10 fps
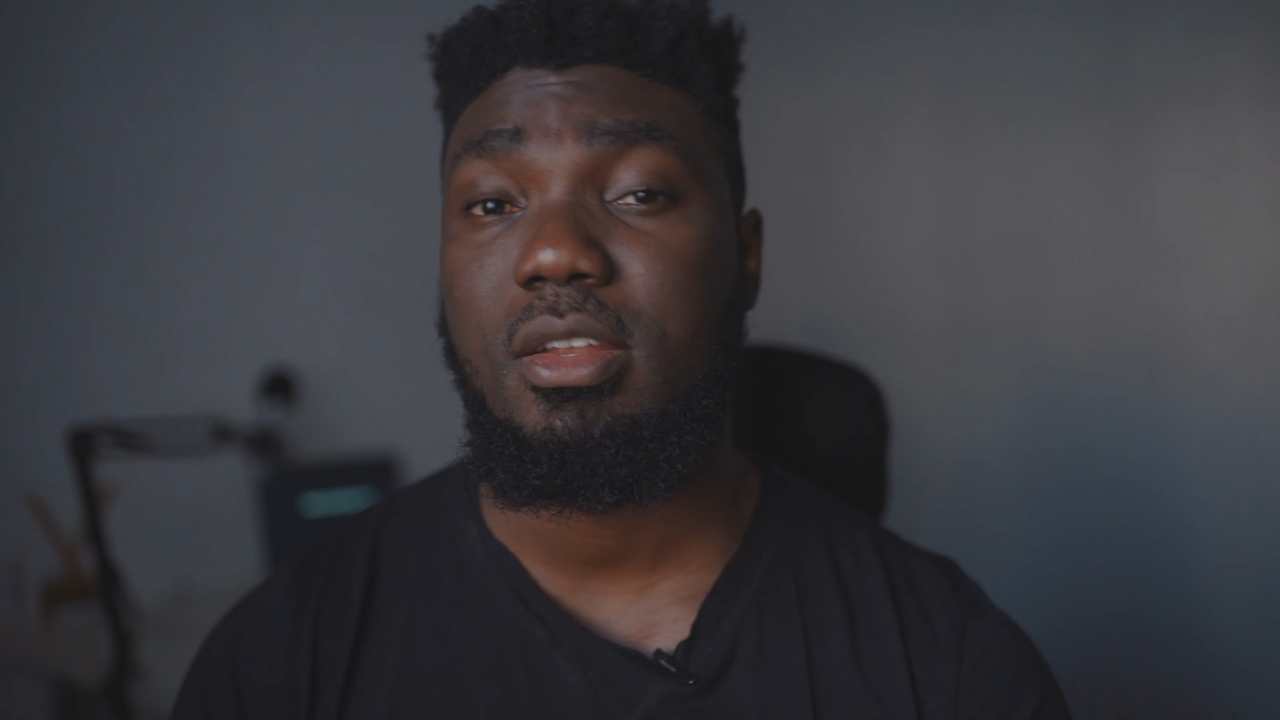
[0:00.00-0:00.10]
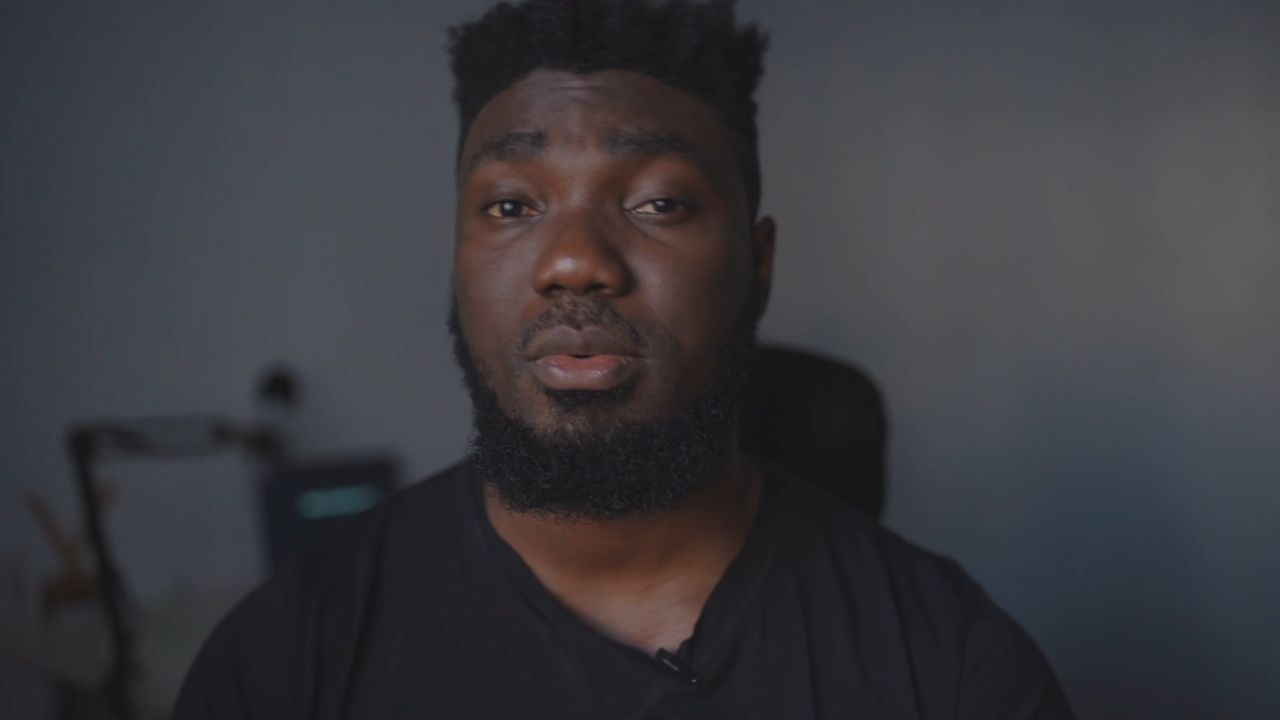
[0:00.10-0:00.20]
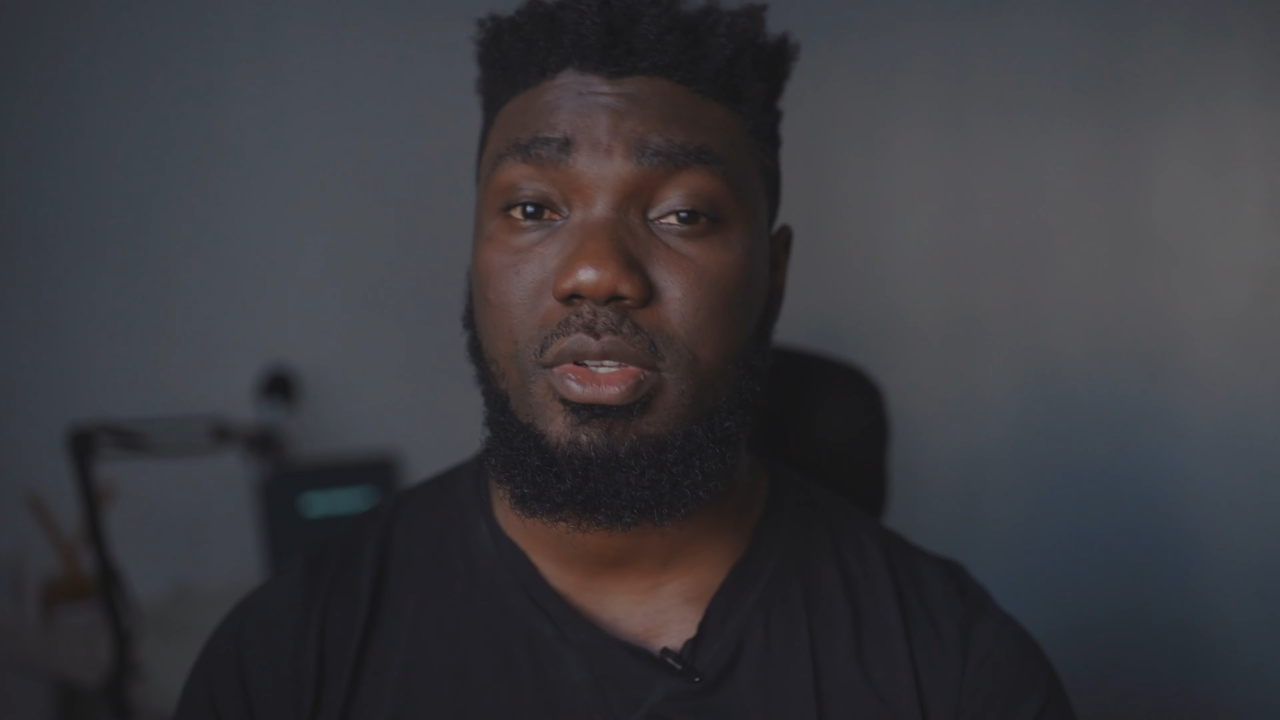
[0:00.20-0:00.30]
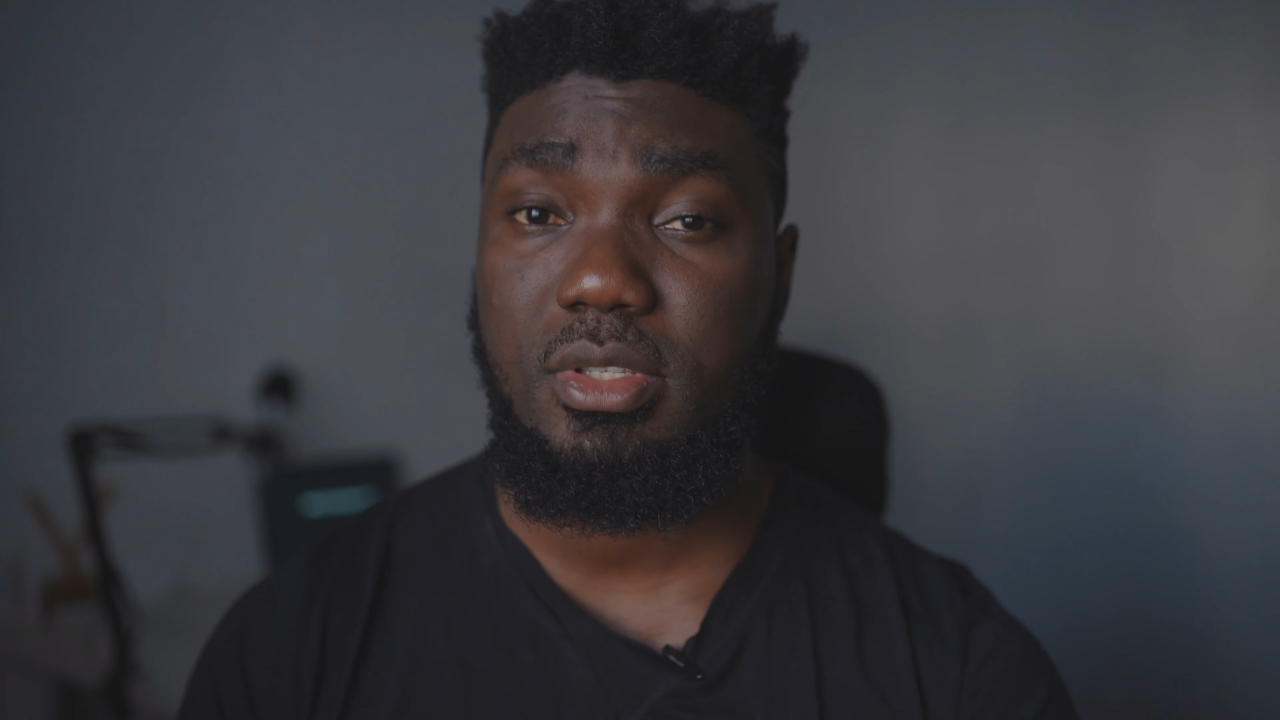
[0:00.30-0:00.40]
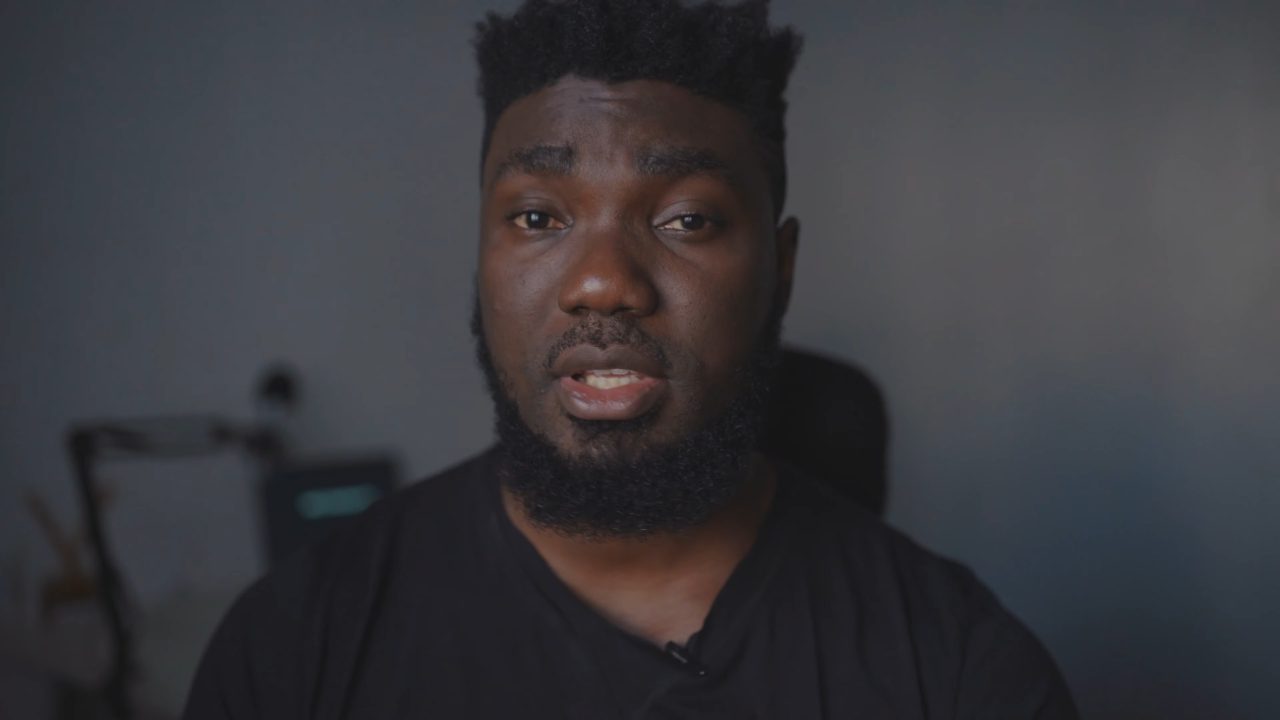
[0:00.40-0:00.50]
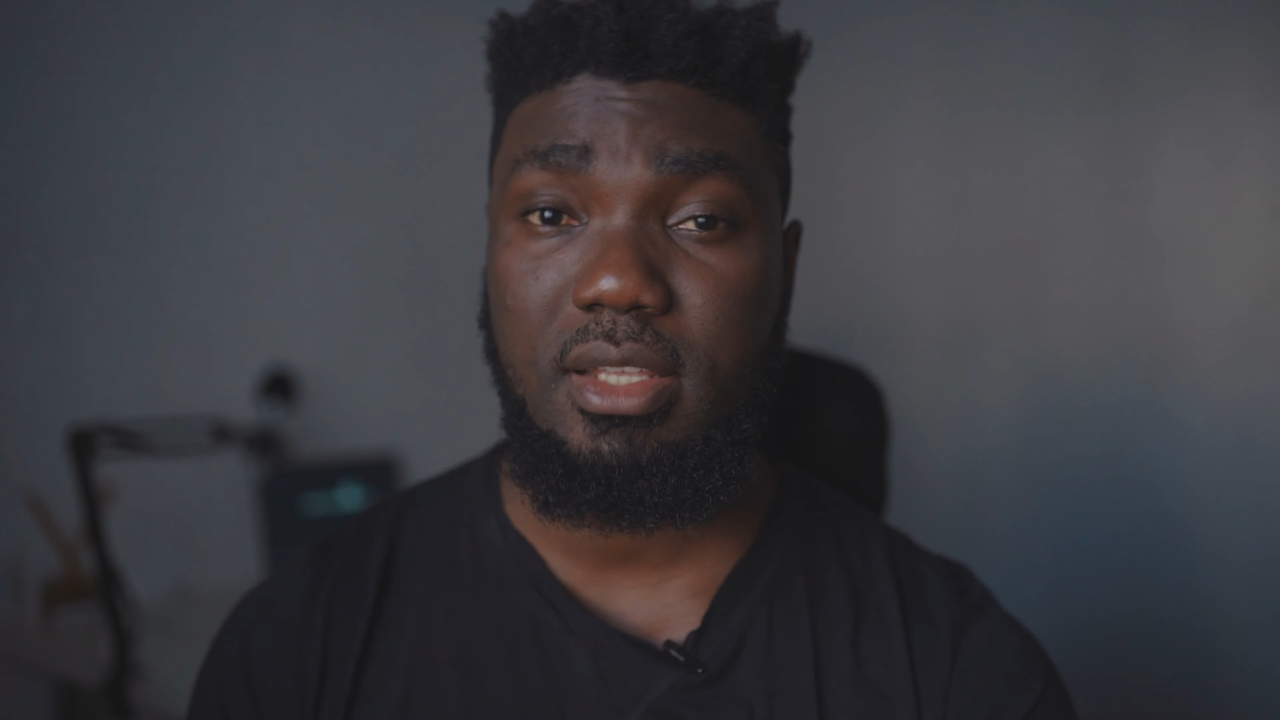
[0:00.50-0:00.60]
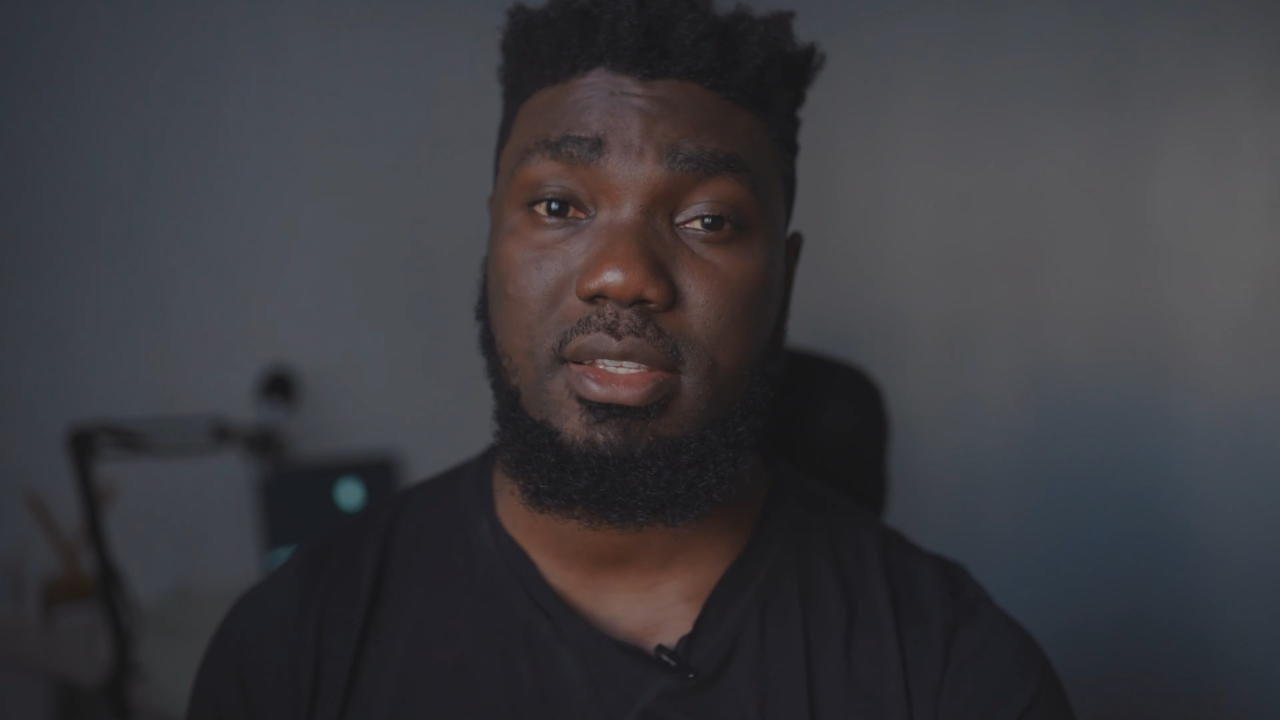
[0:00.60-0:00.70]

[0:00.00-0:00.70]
it was to get